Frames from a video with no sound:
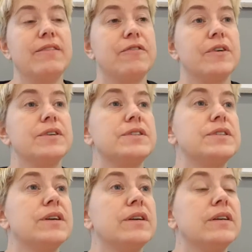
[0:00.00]
the
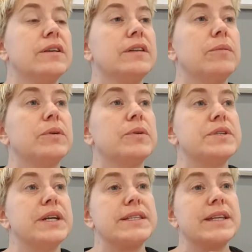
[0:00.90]
first double
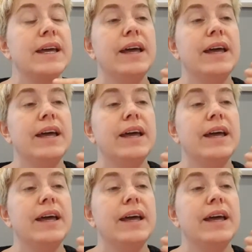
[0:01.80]
crochets,